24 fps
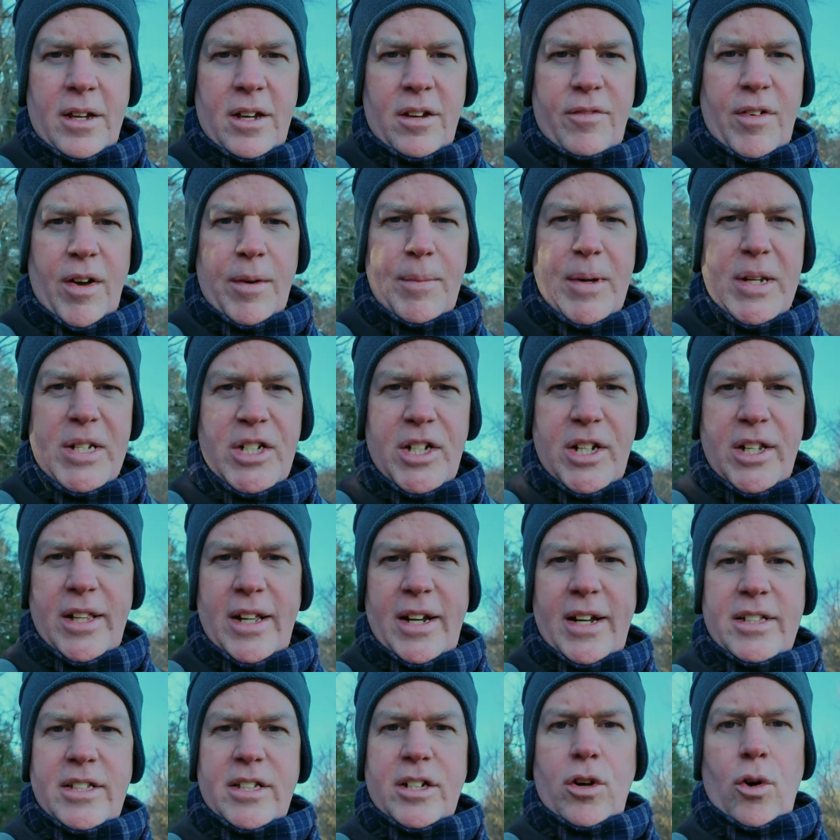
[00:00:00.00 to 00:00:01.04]
If I mentioned
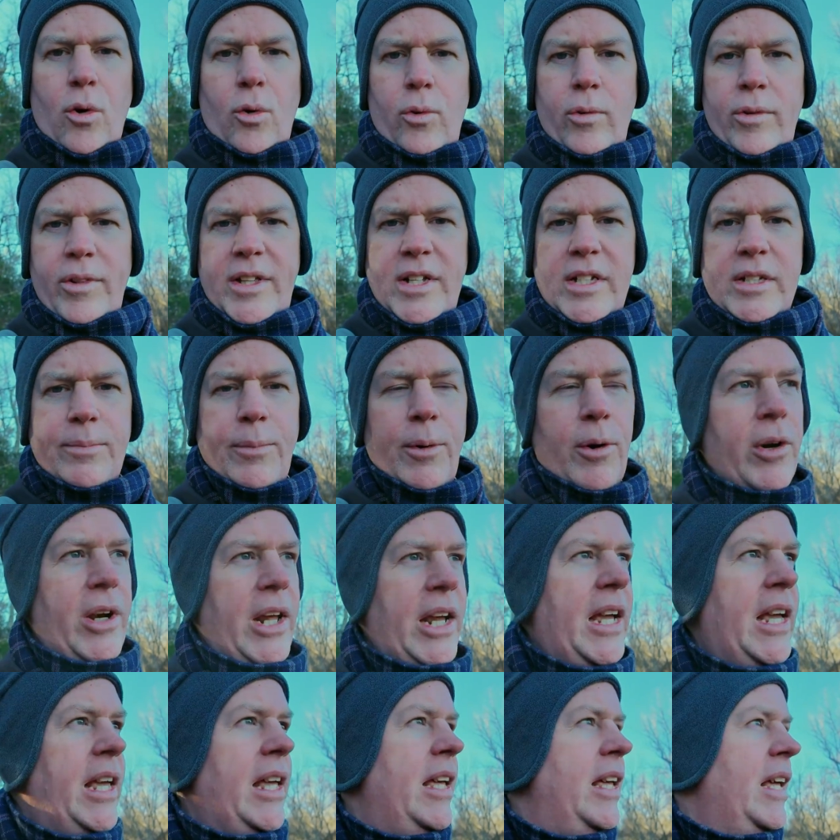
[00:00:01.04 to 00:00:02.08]
that it's cold this
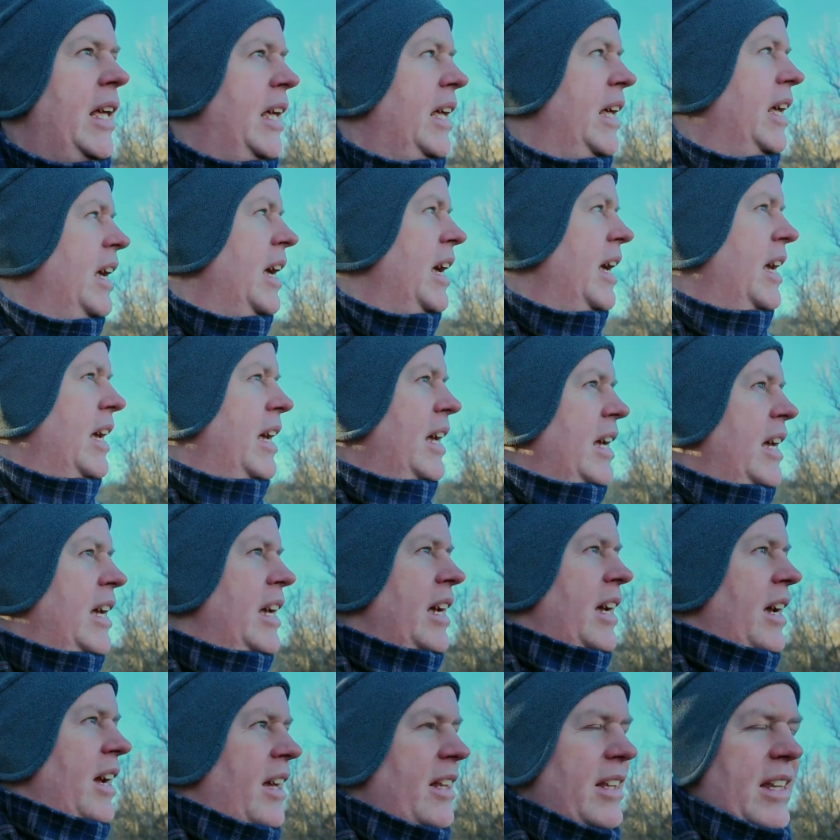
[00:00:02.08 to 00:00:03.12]
morning,
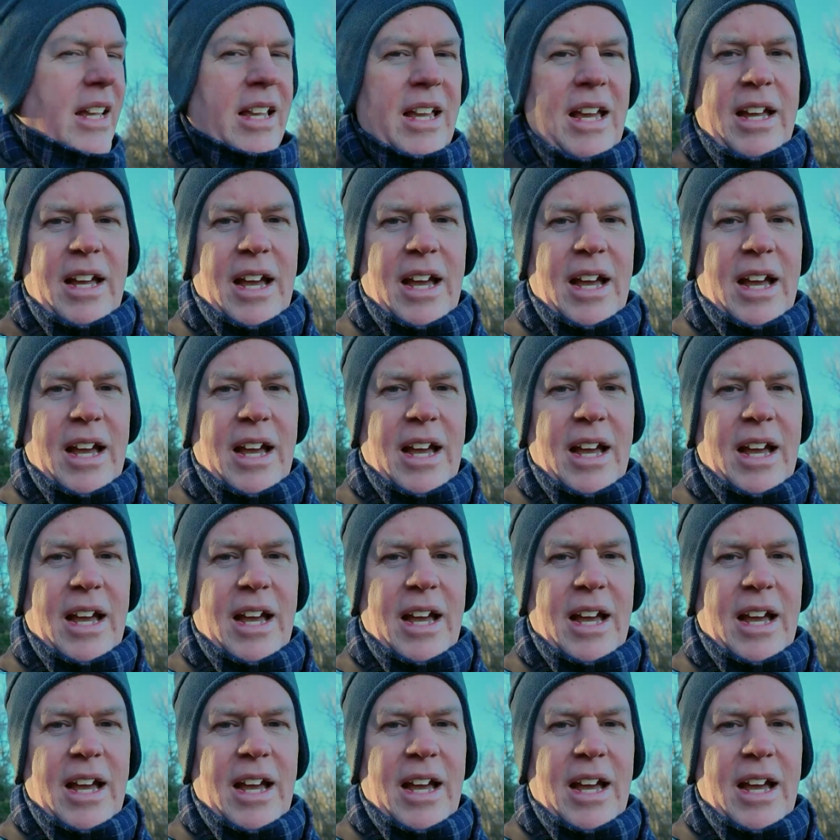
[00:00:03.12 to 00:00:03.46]
I think it